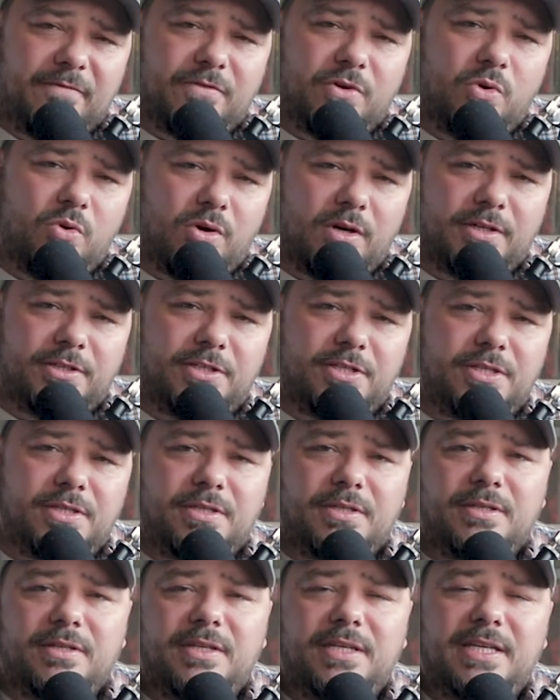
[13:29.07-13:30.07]
Of
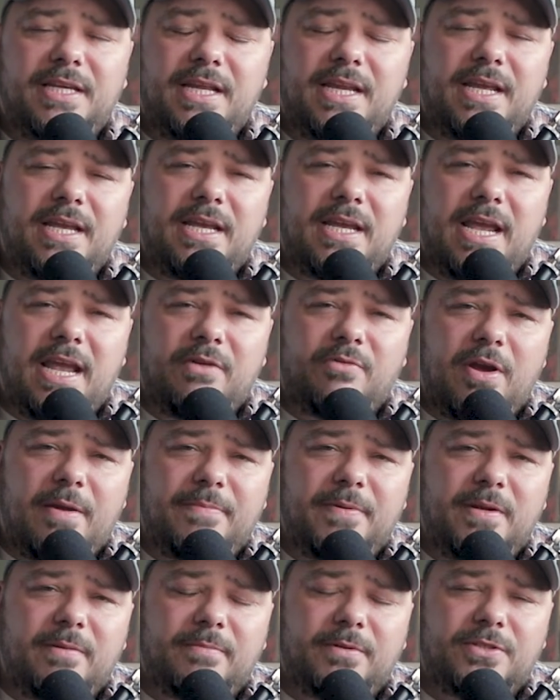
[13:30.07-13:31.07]
course, getting a
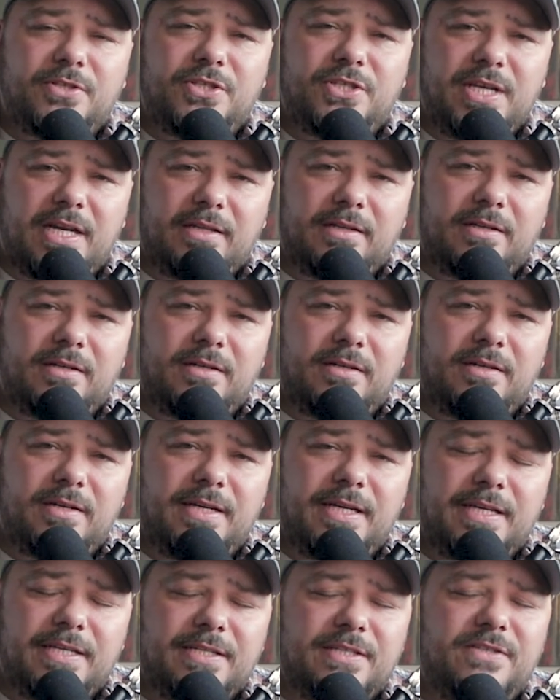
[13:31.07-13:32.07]
reputable
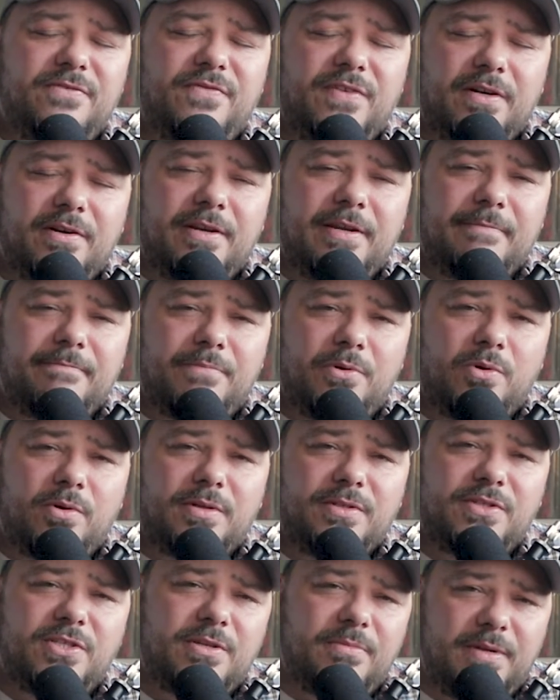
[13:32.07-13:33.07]
seller is very
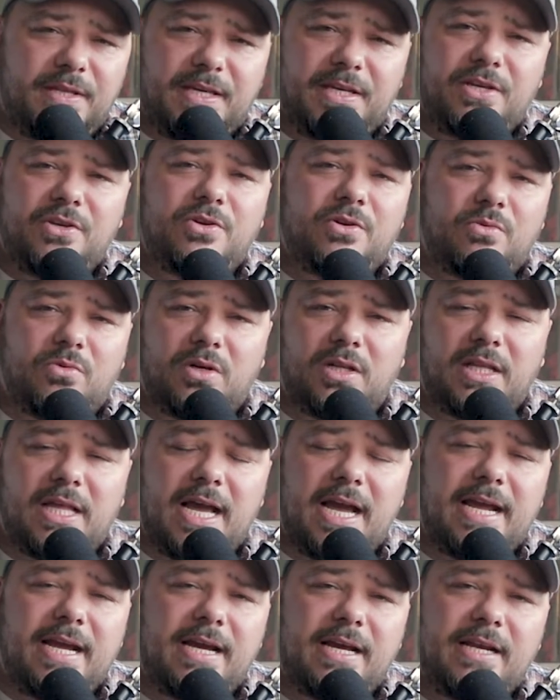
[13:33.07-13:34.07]
important, somebody that you can
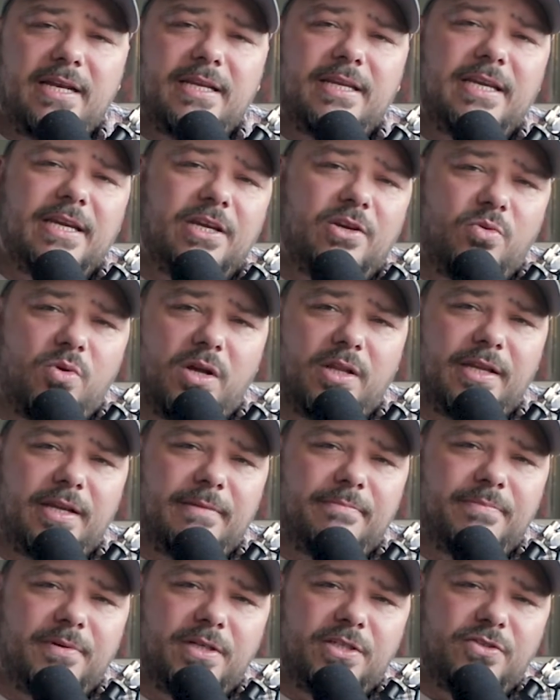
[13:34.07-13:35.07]
rely on, get
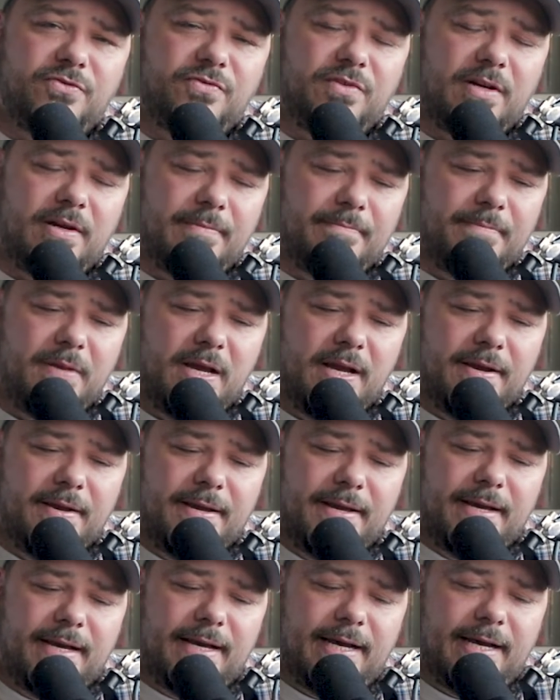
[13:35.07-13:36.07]
quality books from,
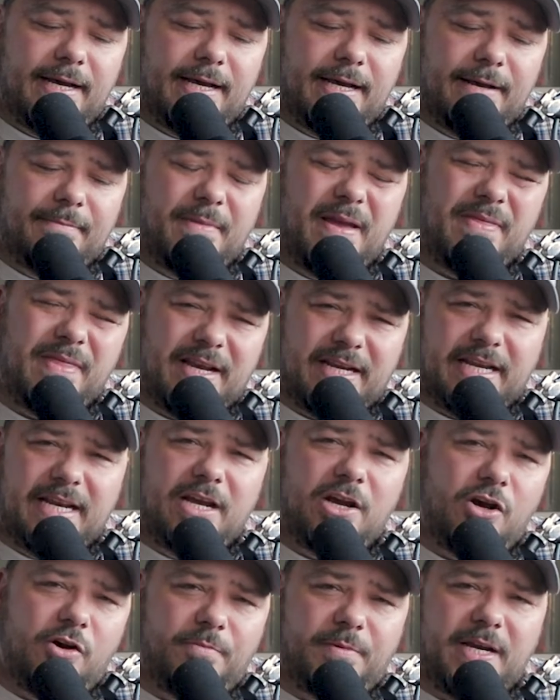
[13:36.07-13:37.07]
and that
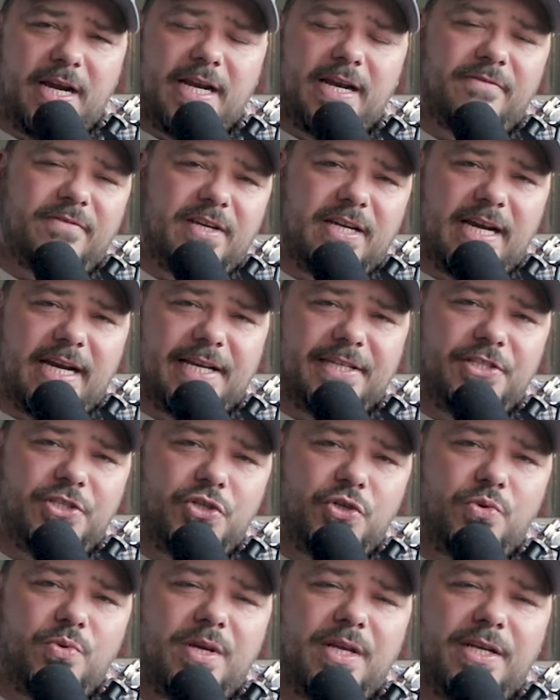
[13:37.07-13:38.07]
can help kind of
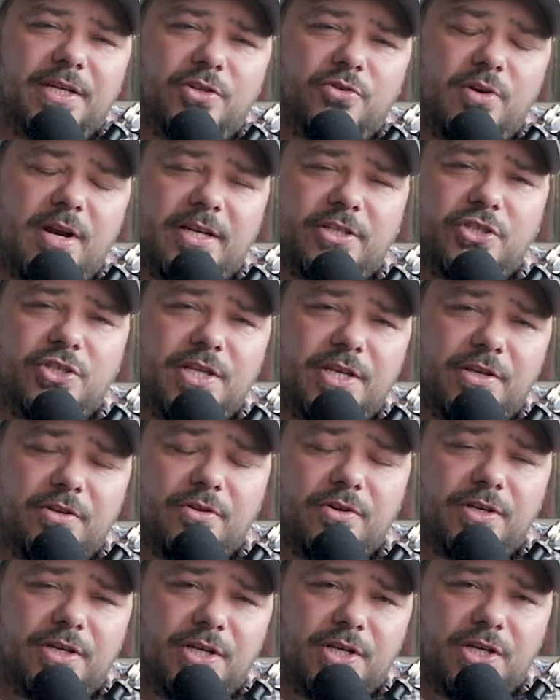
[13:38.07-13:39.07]
guide you in a direction that
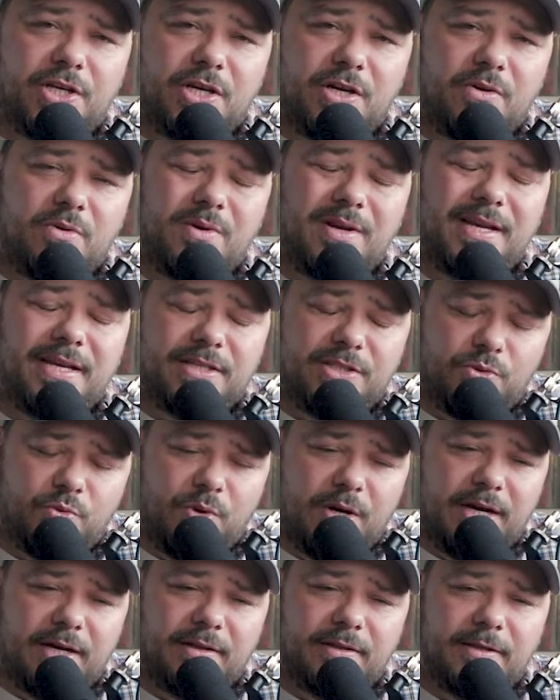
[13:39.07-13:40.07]
you're looking to go as
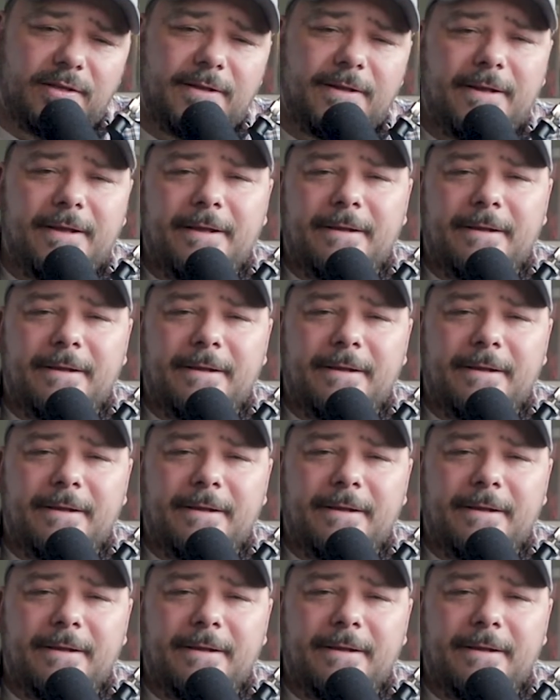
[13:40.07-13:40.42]
well.